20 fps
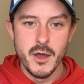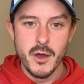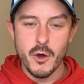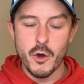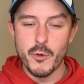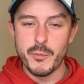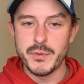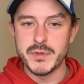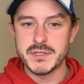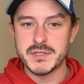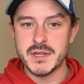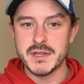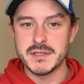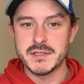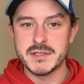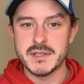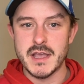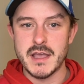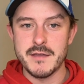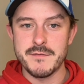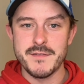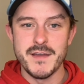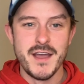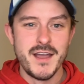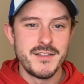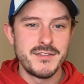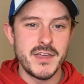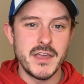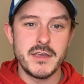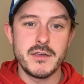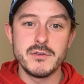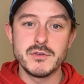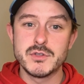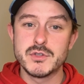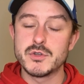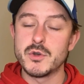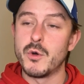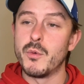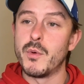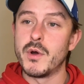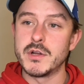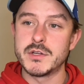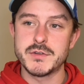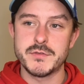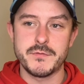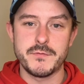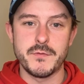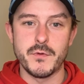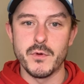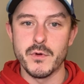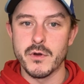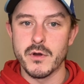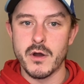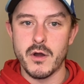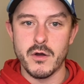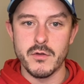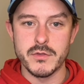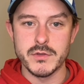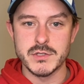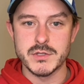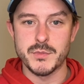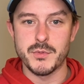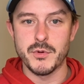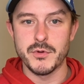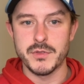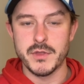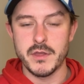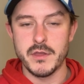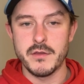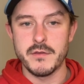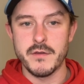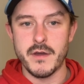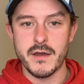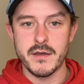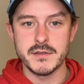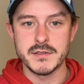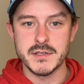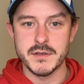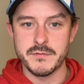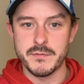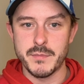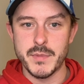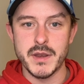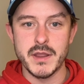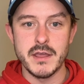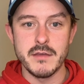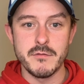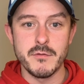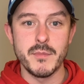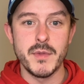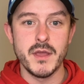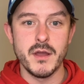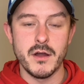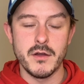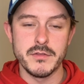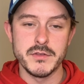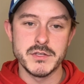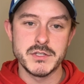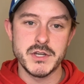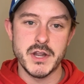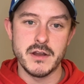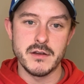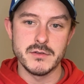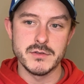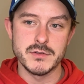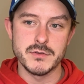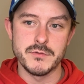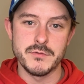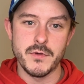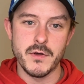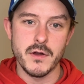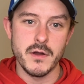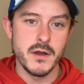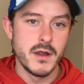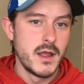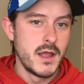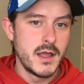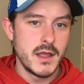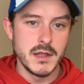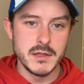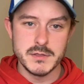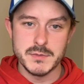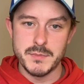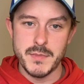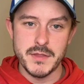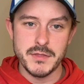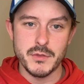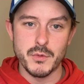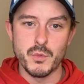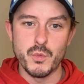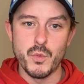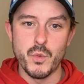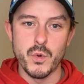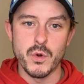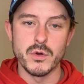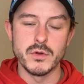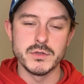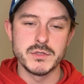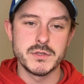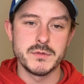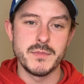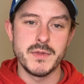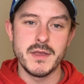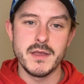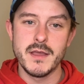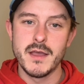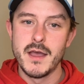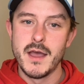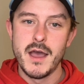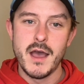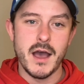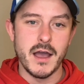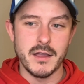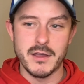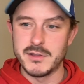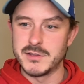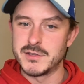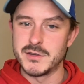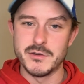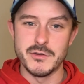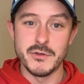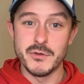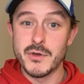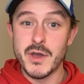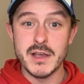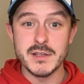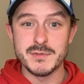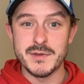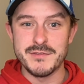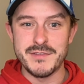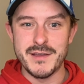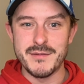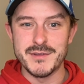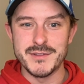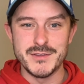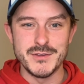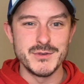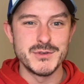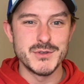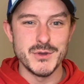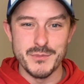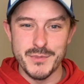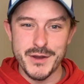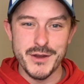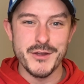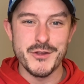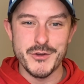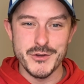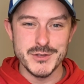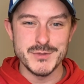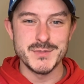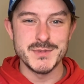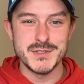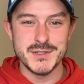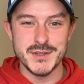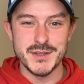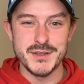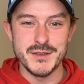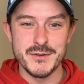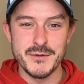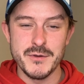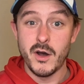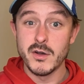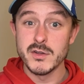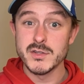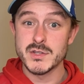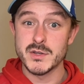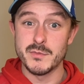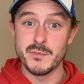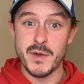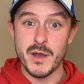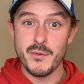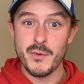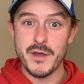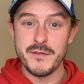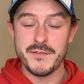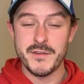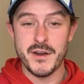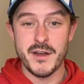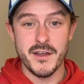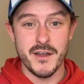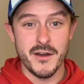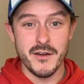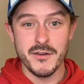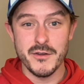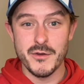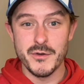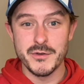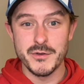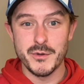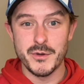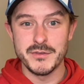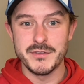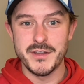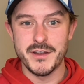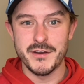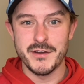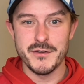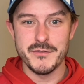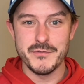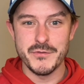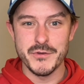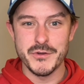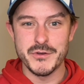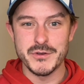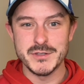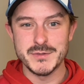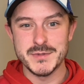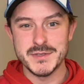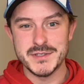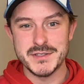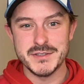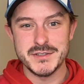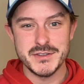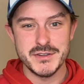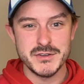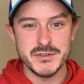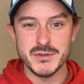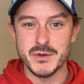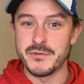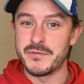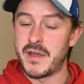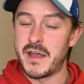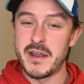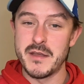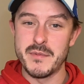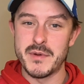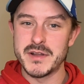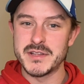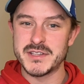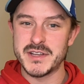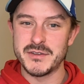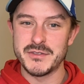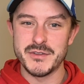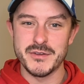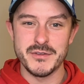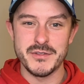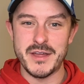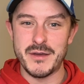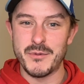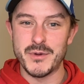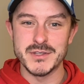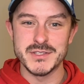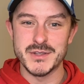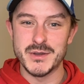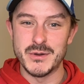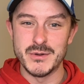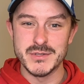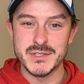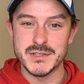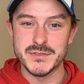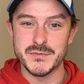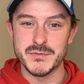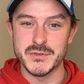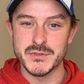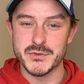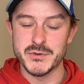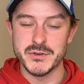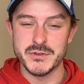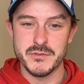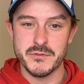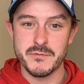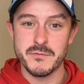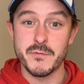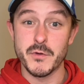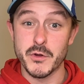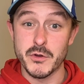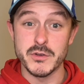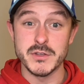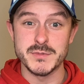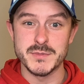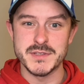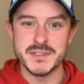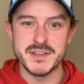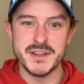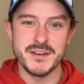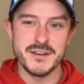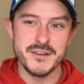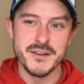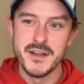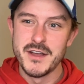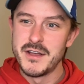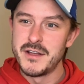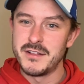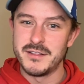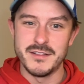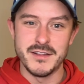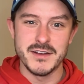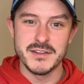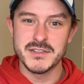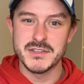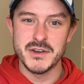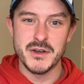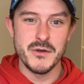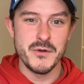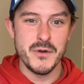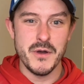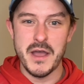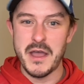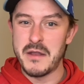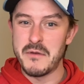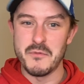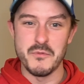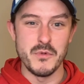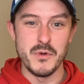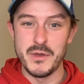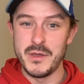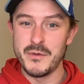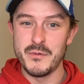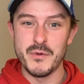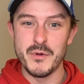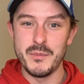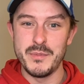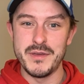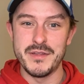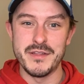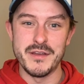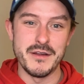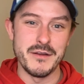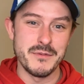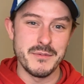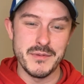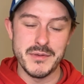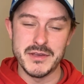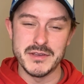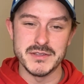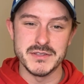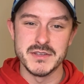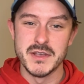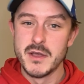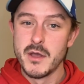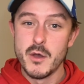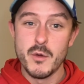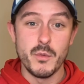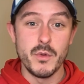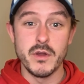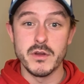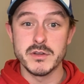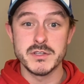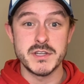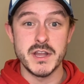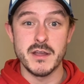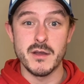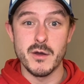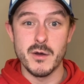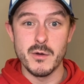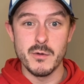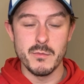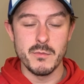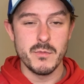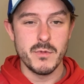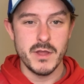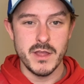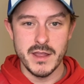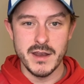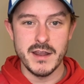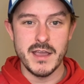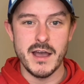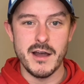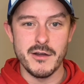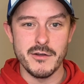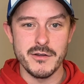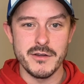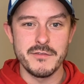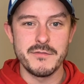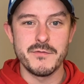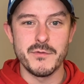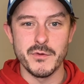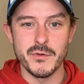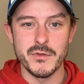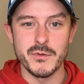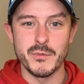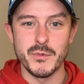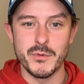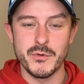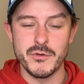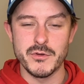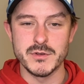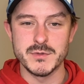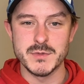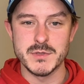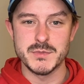Hope you stay safe. Thank you so much for all the support that you guys have been giving me on this channel so far. It's meant the world to me. I consider you guys my family too, so Merry Christmas to you. Also, my wife and I aren't going to Ontario for Christmas this year, so if anybody's out there that wants to host us for Christmas dinner, let us know and we will be there because we are staying home in Calgary for the Christmas